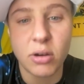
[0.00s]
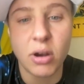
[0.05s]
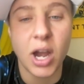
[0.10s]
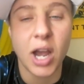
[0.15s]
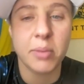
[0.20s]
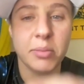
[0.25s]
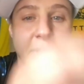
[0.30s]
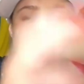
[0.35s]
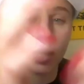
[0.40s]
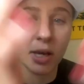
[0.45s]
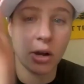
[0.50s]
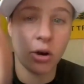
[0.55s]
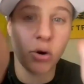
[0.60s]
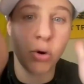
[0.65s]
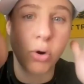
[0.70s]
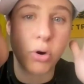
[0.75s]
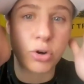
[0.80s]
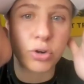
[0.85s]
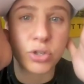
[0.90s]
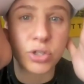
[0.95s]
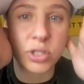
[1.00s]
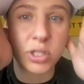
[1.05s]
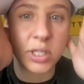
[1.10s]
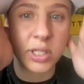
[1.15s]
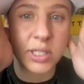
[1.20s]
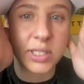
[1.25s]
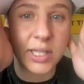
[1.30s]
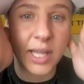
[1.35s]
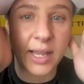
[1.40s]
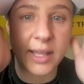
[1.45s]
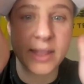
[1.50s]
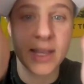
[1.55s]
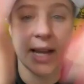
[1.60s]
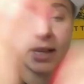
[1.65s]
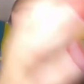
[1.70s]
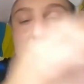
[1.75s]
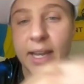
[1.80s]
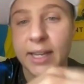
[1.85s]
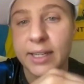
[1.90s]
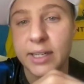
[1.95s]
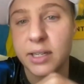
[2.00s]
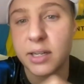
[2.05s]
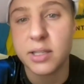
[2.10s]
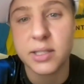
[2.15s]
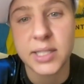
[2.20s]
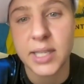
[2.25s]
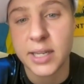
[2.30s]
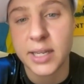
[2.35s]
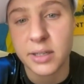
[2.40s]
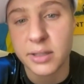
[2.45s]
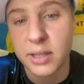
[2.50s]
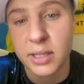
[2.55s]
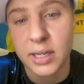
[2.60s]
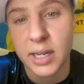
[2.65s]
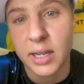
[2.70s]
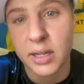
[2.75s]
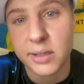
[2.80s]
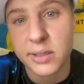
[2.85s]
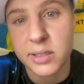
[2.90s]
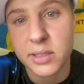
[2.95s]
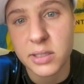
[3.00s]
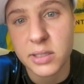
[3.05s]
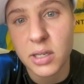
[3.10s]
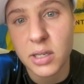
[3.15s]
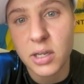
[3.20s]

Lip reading: I'm like a horse. It's like that. I didn't see anything else.